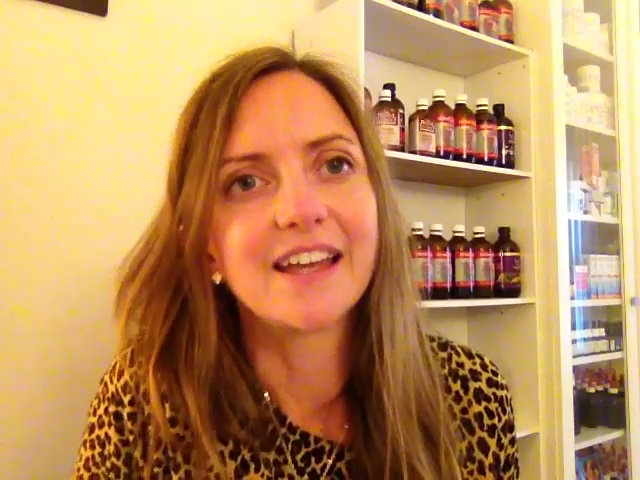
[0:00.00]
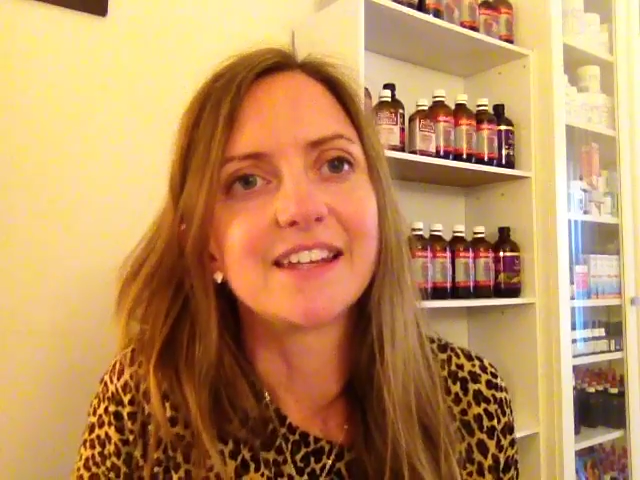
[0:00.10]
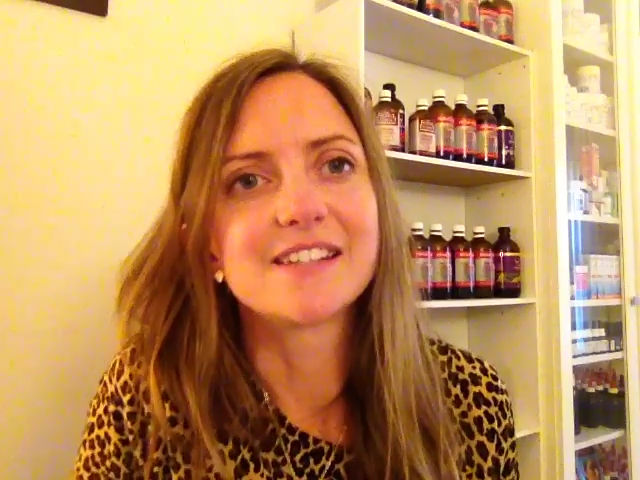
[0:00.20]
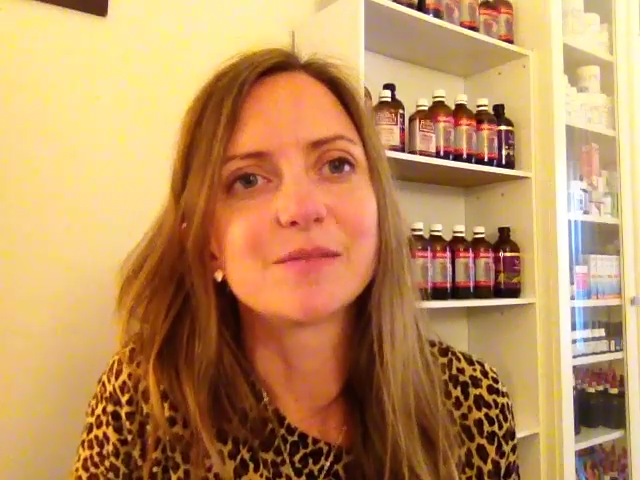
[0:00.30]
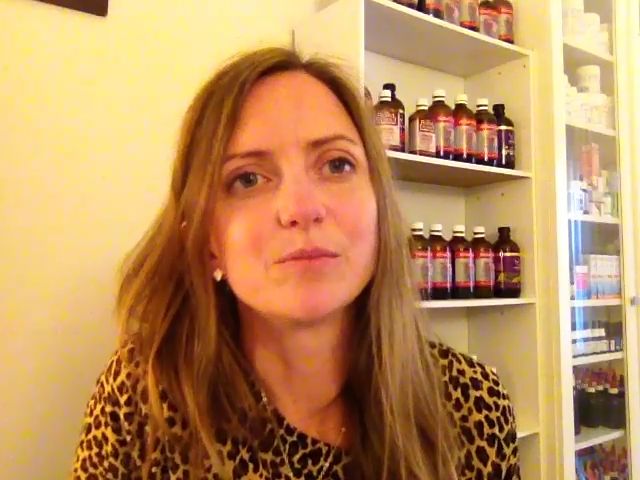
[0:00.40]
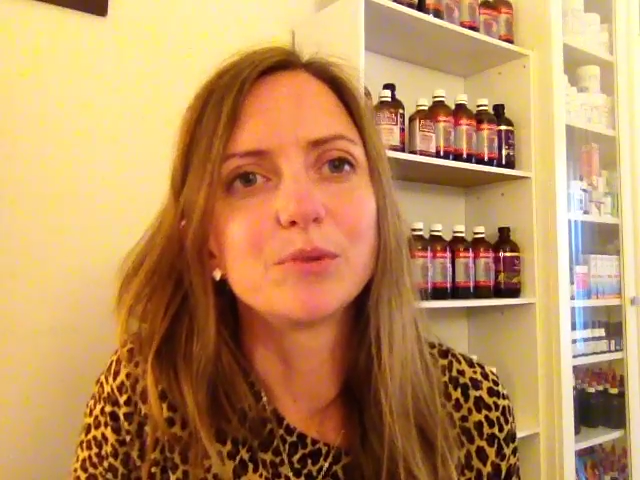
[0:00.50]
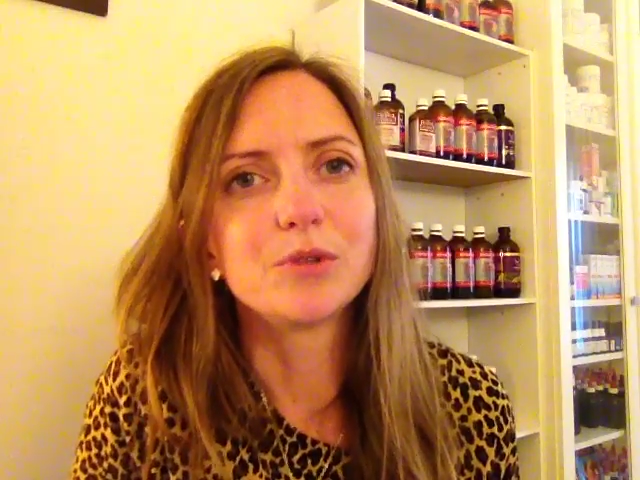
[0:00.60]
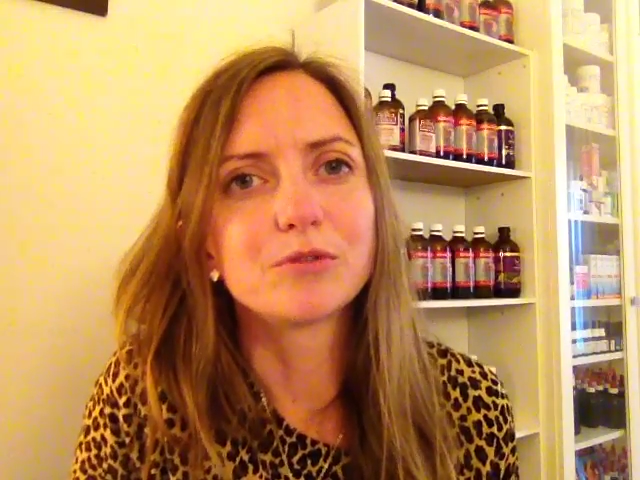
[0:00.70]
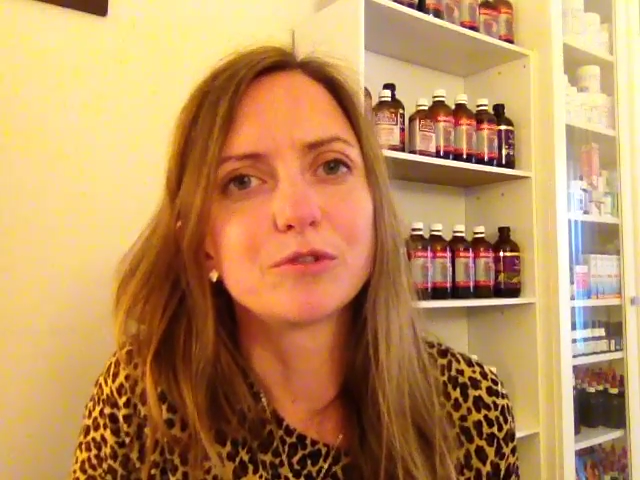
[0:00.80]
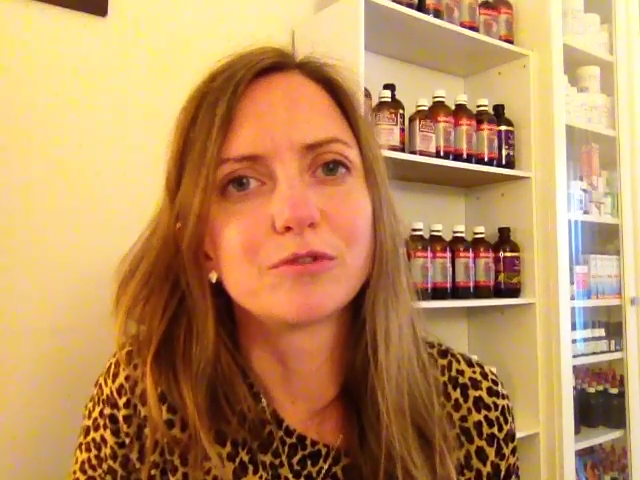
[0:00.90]
And there's some
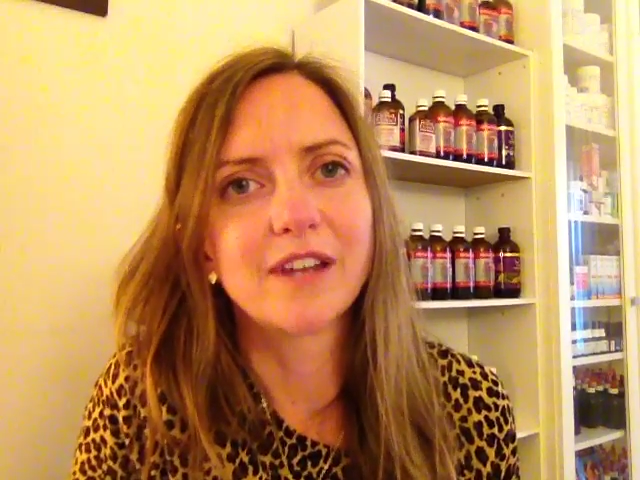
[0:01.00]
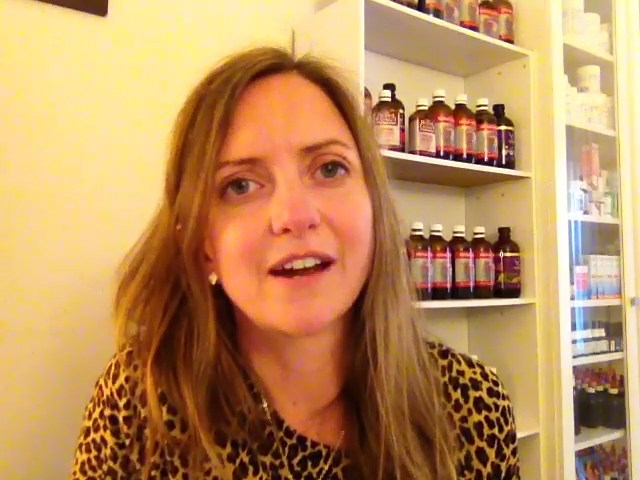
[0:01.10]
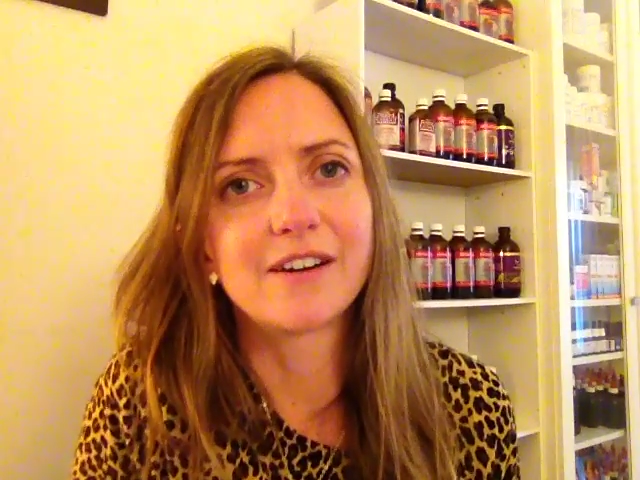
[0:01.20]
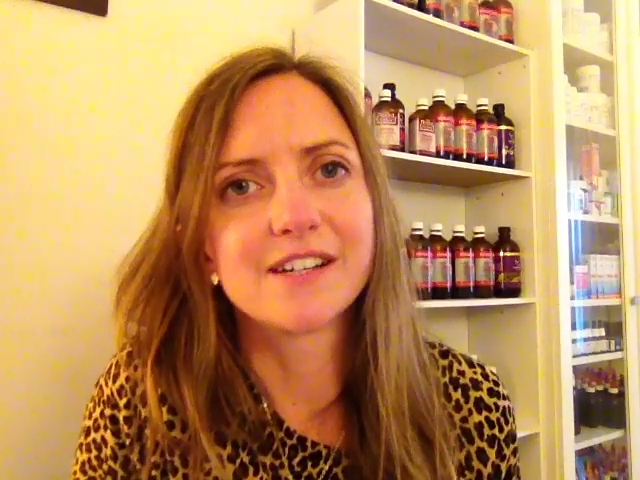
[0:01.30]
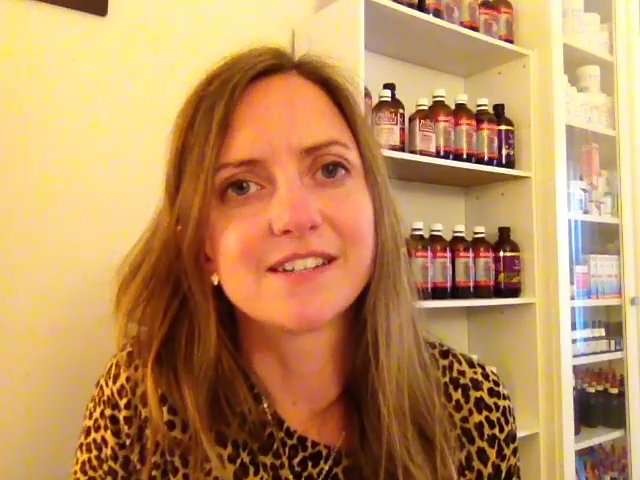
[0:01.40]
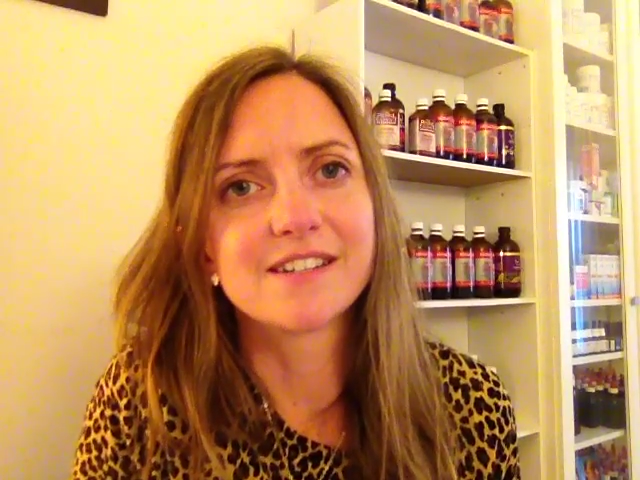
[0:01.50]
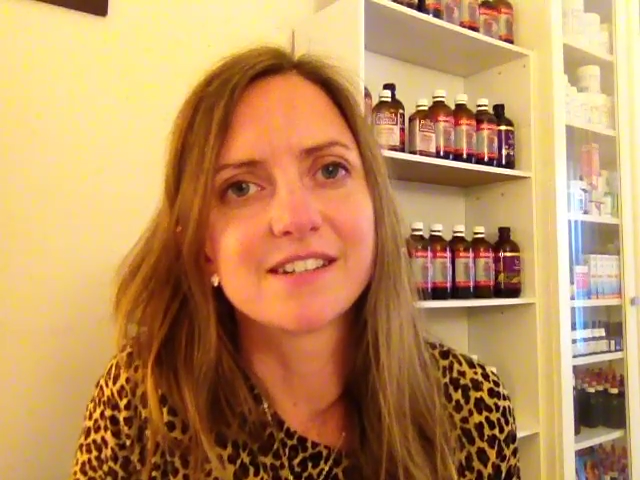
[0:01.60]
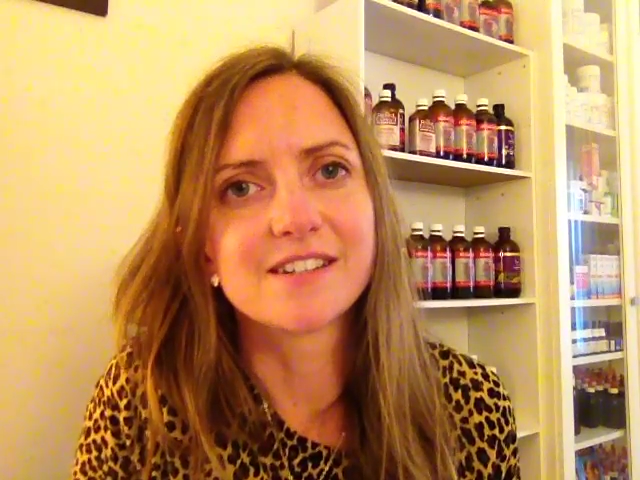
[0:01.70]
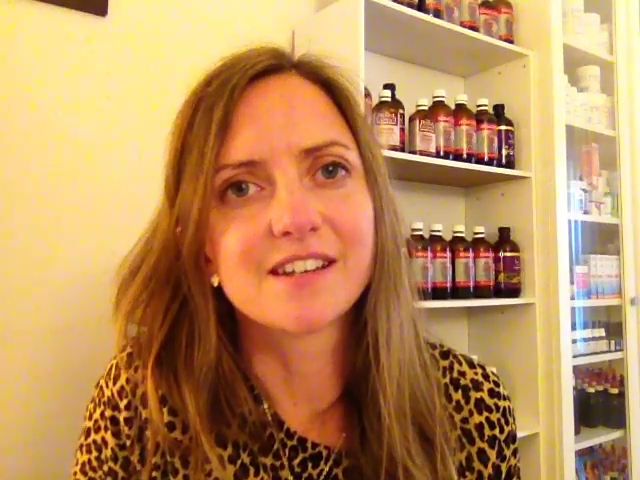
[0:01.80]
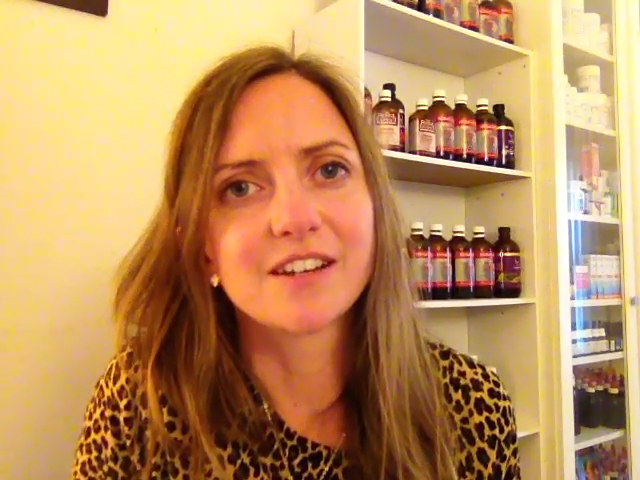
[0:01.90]
beautiful flower
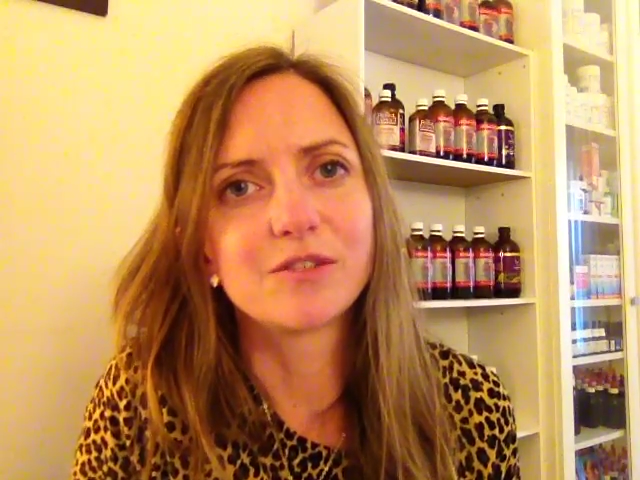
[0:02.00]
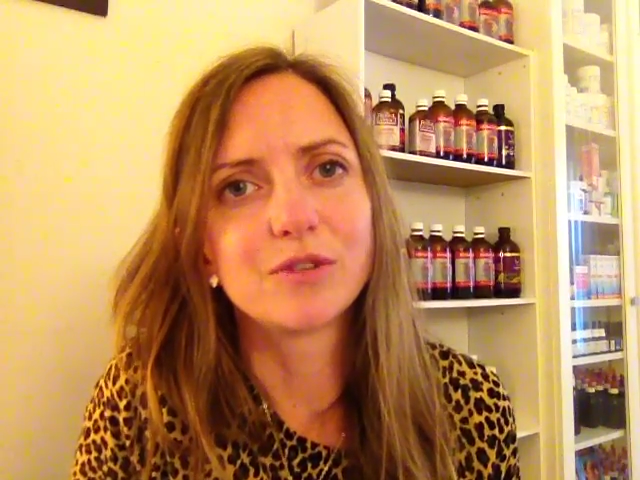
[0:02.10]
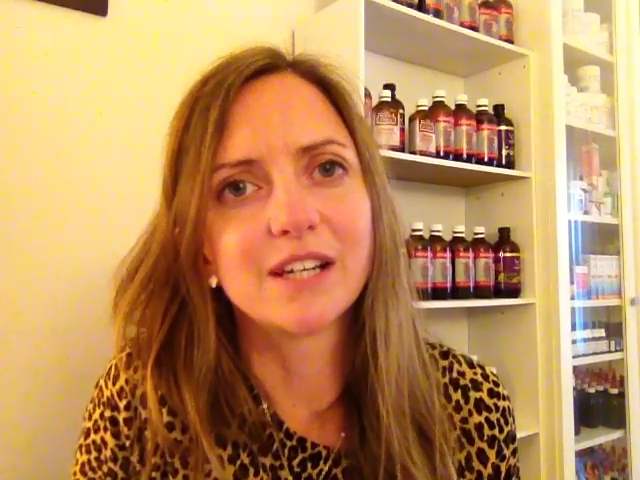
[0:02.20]
essences that can